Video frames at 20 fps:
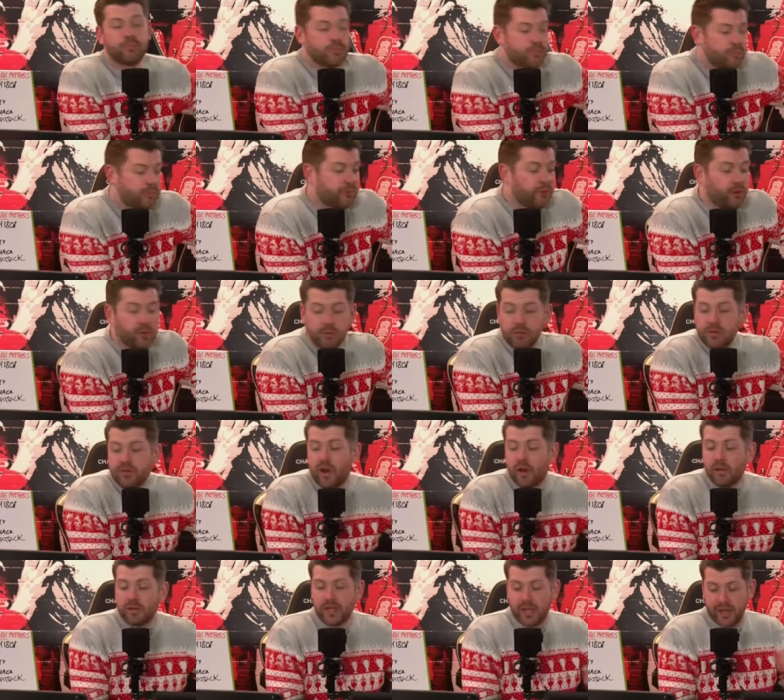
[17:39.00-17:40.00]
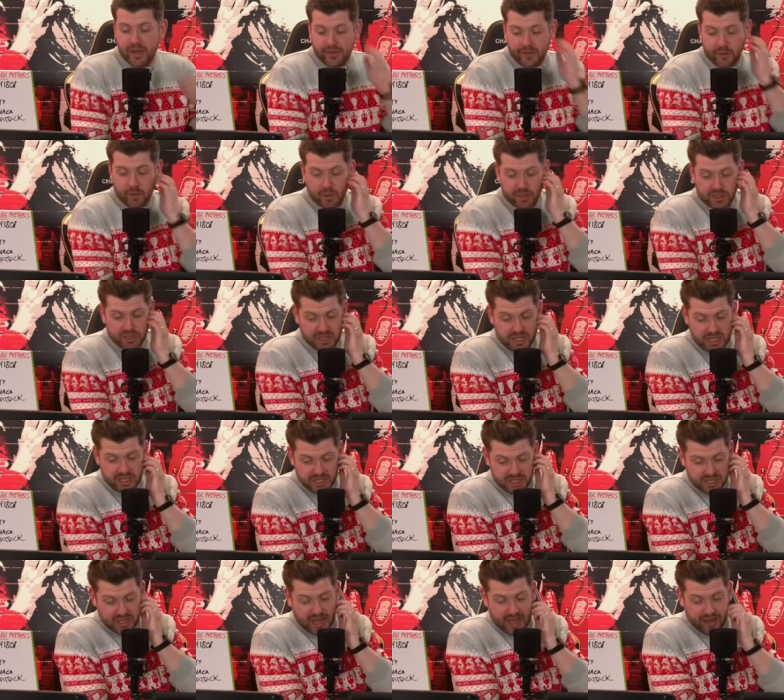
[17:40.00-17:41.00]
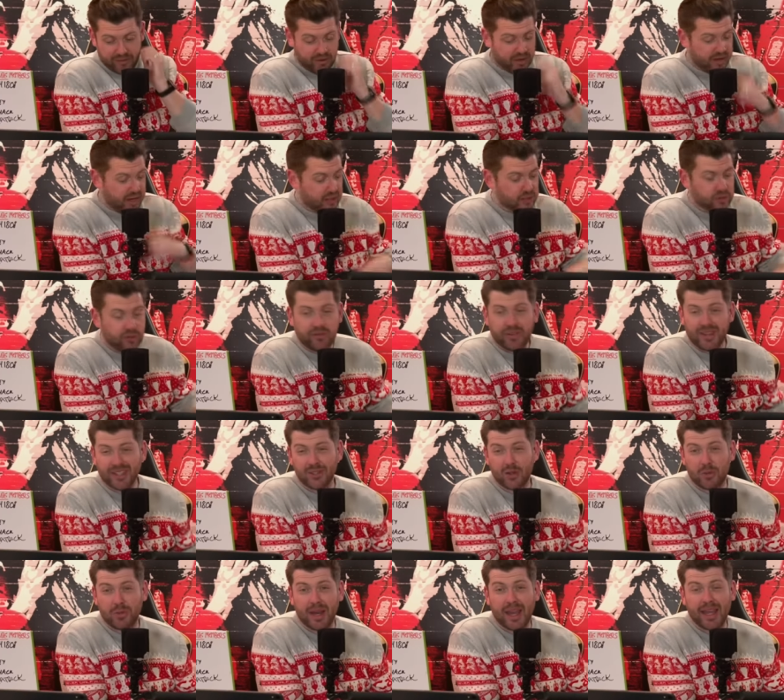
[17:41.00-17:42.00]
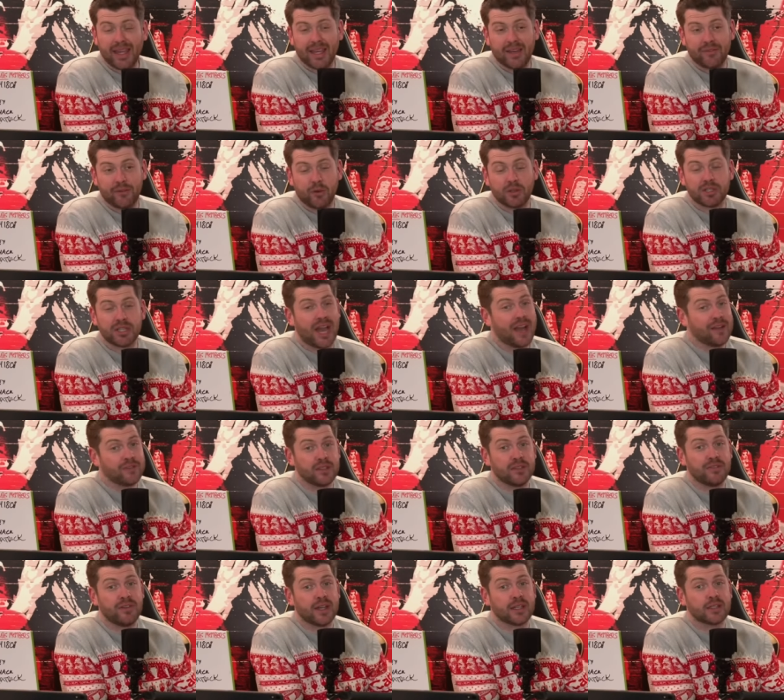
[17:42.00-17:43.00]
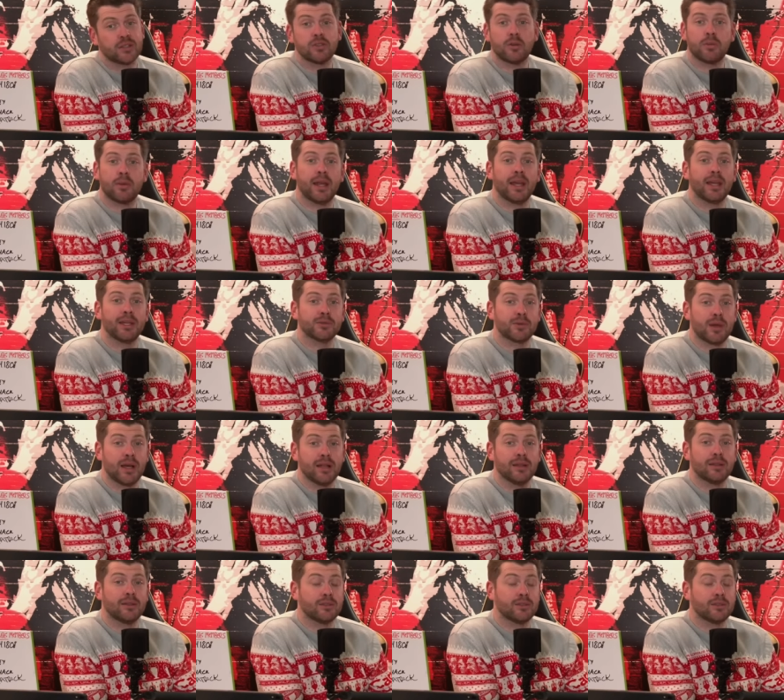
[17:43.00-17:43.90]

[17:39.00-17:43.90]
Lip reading: Before we move on, if you're watching this live right now, don't forget to drop a like. If you watch it after the fact, drop a like as well.